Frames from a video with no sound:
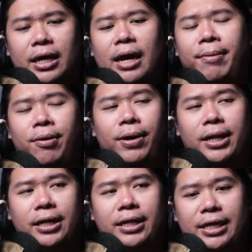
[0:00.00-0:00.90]
Kamen
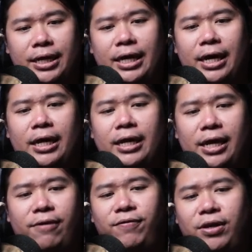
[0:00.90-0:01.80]
Rider Decade
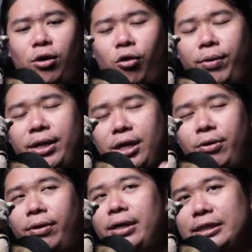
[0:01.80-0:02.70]
if he already
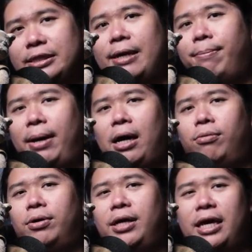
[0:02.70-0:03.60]
got the same
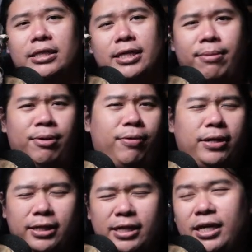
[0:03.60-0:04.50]
power as Kamen
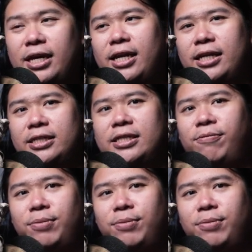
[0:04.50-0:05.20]
Rider Decade itself,